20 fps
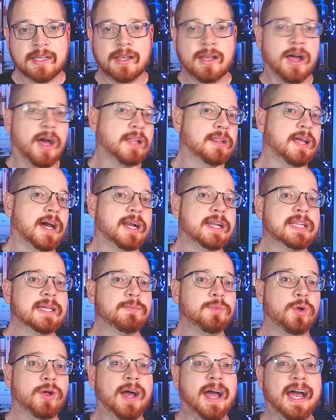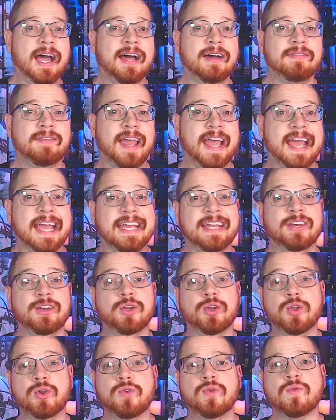A lot of them will have a
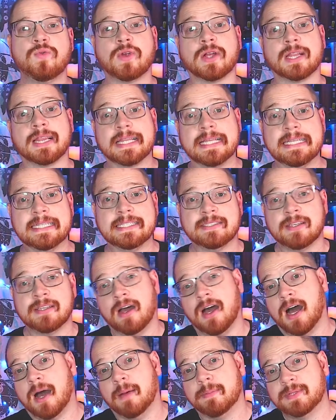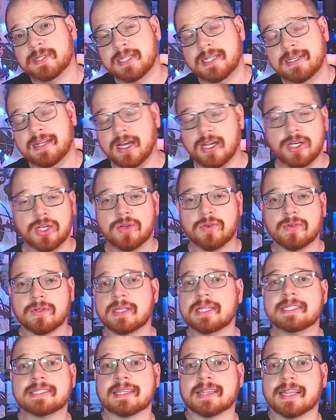new release option, a new
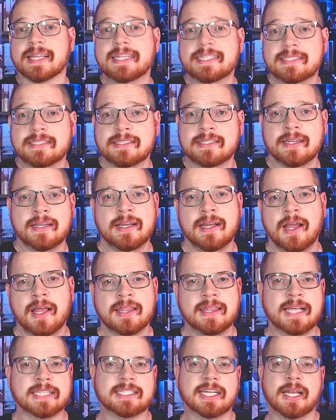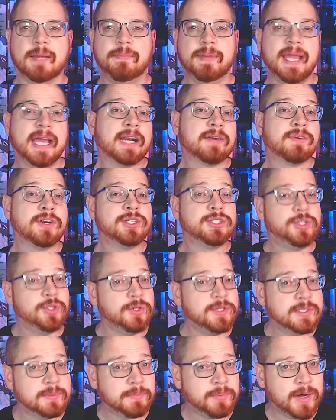release list that's going to be at a
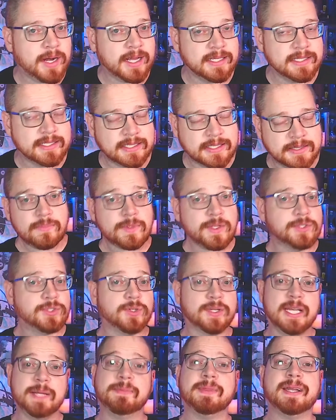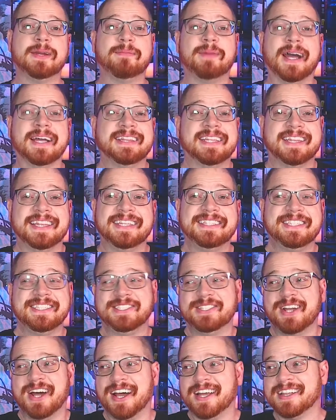reduced price. So keep that in mind, that this is
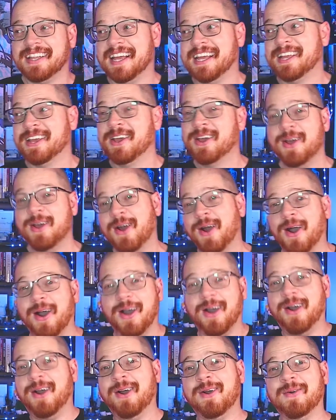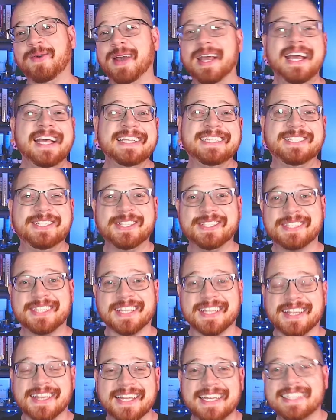not like, oh, it's just a
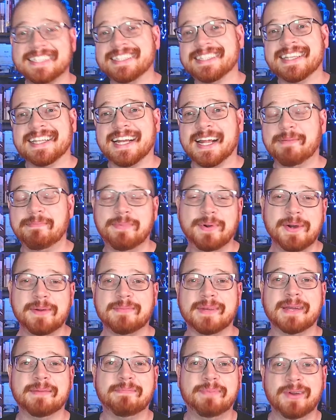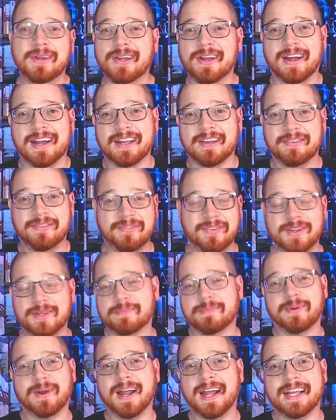list that I put my book on at full
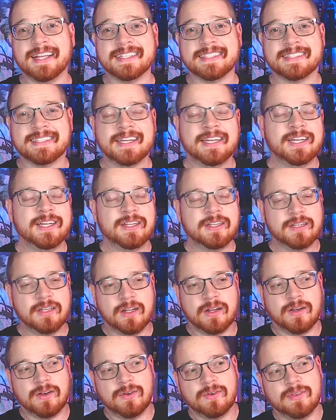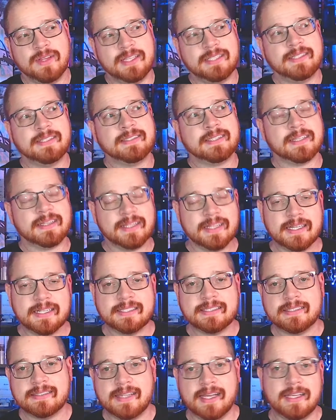price. No, this is a
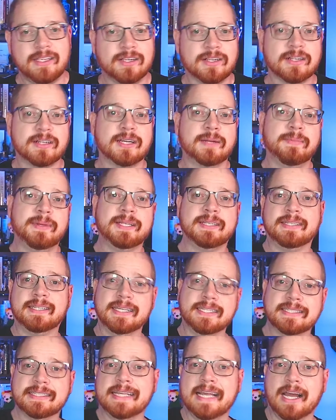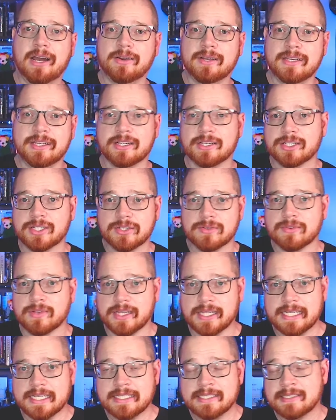list that you're going to be discounting your new
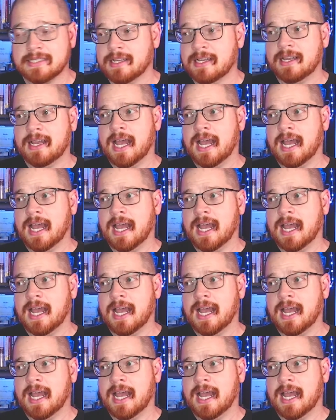release.